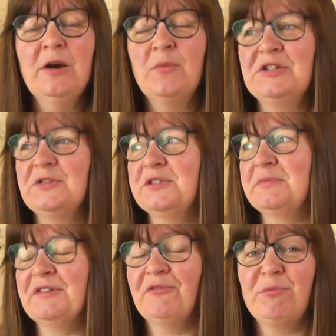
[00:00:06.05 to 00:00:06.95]
We do
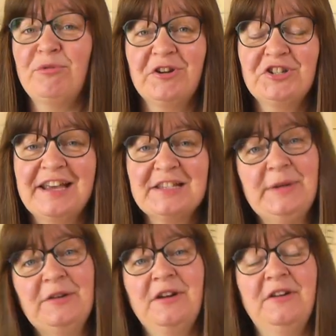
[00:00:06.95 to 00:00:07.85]
some different projects,
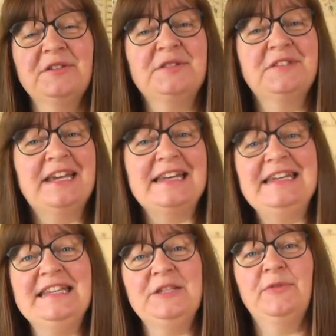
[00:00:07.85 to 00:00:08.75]
we look at lots of techniques,